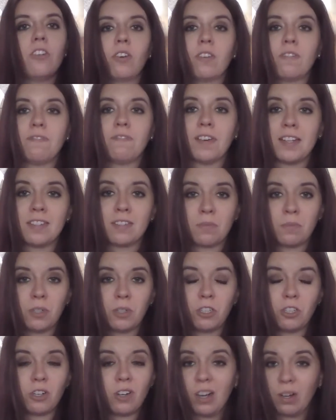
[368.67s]
you can find somewhere
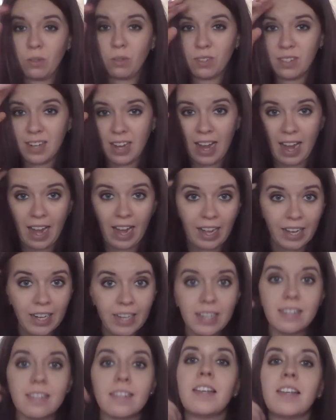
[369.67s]
in your house to hang
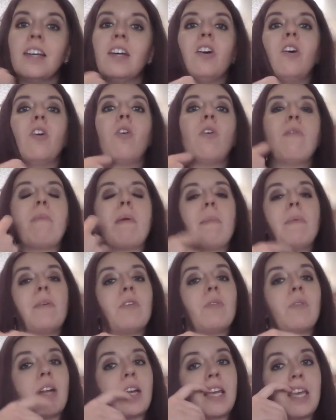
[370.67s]
it, or maybe
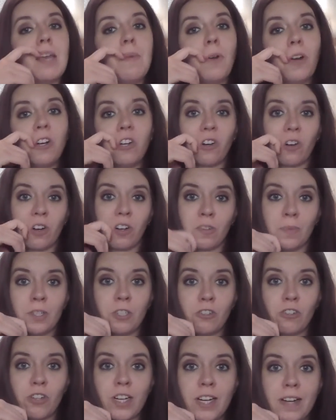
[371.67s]
you want to keep it on your
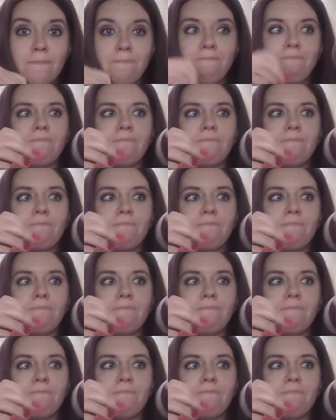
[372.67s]
Christmas tree.